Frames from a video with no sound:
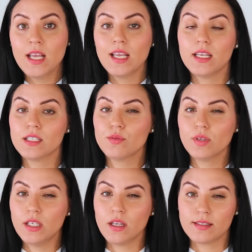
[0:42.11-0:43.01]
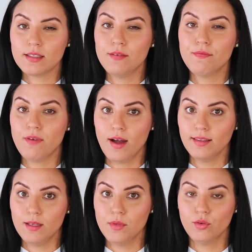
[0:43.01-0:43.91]
It is a really nicely
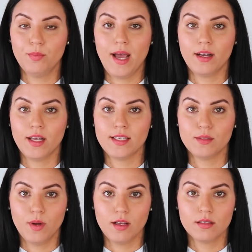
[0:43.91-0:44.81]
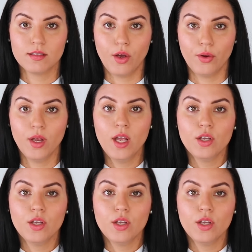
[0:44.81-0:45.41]
finely milled powder as well, so